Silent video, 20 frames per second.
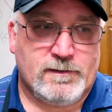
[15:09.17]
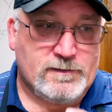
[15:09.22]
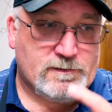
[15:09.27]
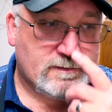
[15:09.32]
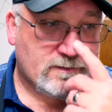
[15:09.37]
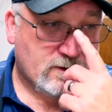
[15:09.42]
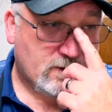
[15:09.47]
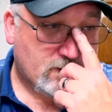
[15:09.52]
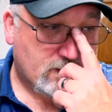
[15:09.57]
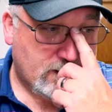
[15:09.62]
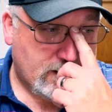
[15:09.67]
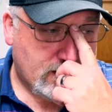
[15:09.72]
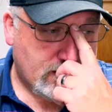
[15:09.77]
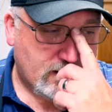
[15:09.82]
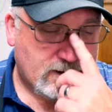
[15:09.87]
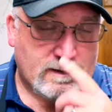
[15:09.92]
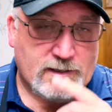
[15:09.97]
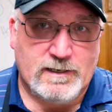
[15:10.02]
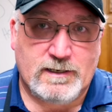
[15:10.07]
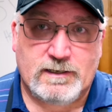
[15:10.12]
So now
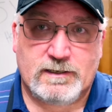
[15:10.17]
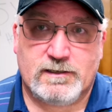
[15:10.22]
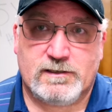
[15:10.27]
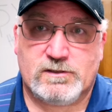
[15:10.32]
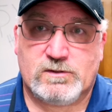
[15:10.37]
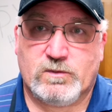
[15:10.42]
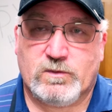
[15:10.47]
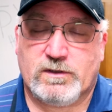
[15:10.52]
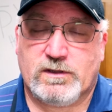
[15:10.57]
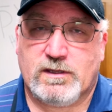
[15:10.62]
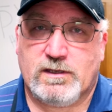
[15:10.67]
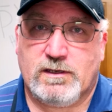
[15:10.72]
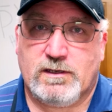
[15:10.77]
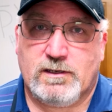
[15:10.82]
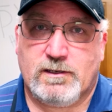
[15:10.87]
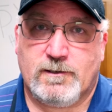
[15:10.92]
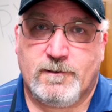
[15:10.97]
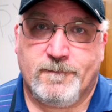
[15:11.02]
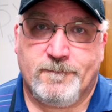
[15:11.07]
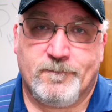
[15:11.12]
the thing is with
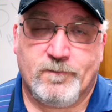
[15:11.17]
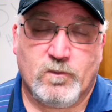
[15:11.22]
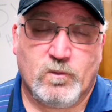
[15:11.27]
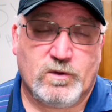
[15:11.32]
the